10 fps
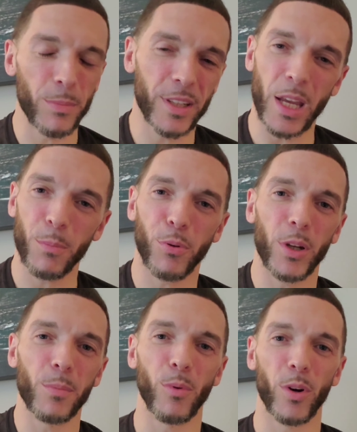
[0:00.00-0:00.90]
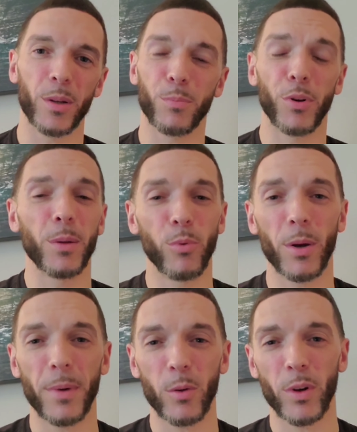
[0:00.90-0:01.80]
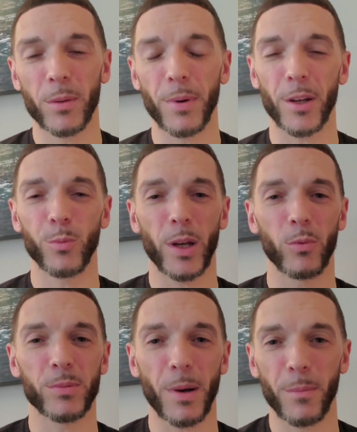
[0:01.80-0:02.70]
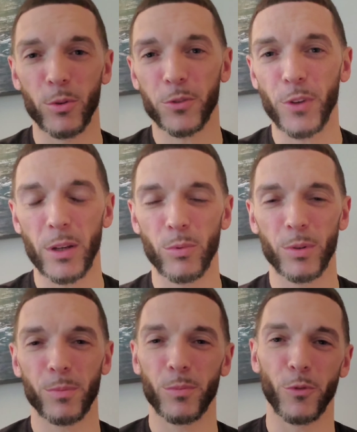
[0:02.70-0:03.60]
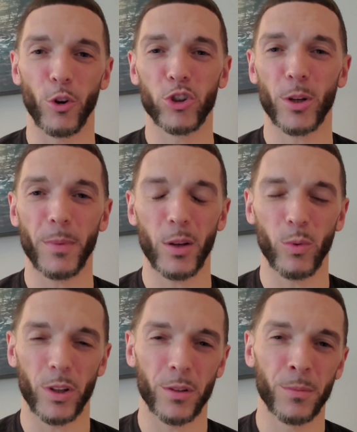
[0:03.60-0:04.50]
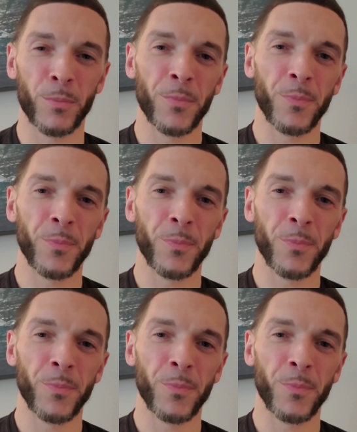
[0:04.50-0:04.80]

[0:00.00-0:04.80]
He became Pretty Boy. Pretty Boy Mayweather, by the way, was my most favorite version of Mayweather.